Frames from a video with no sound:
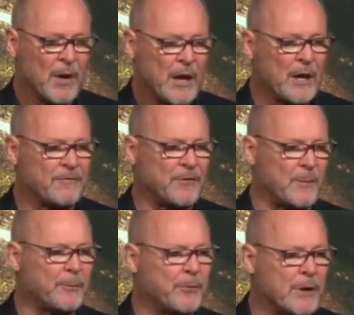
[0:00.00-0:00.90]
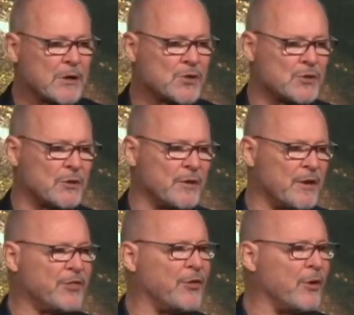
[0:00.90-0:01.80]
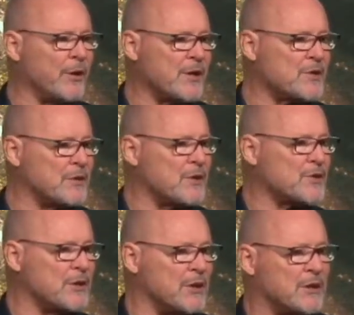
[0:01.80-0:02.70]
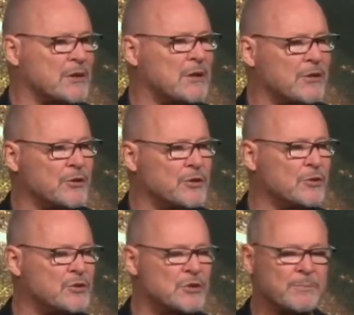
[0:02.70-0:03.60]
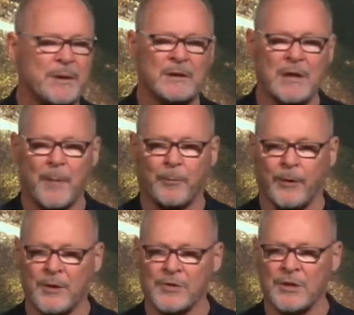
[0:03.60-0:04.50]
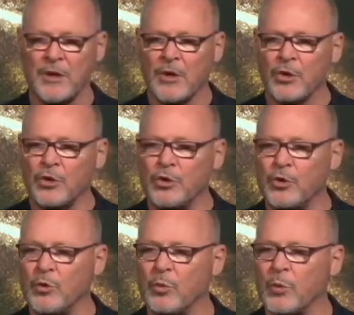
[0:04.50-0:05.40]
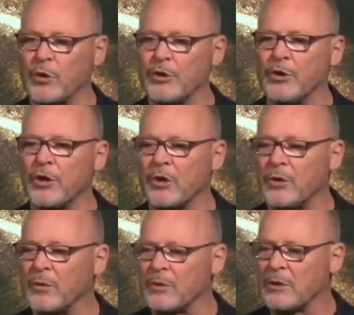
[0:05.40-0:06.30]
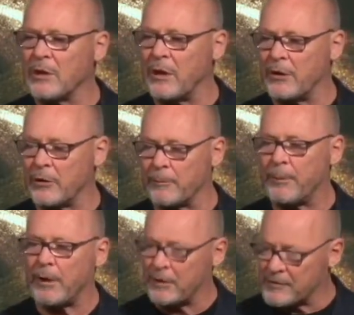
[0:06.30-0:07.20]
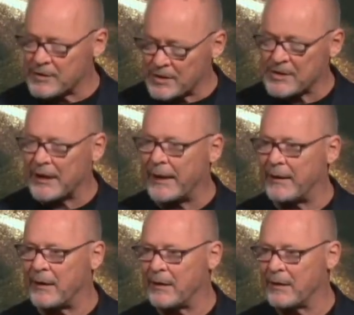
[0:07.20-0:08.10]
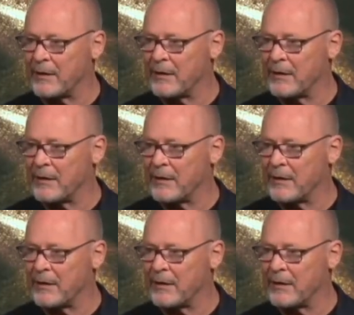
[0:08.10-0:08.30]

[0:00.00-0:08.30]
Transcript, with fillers: if the priest or the authorities in the city declared you to be leprous, you were no longer part of society.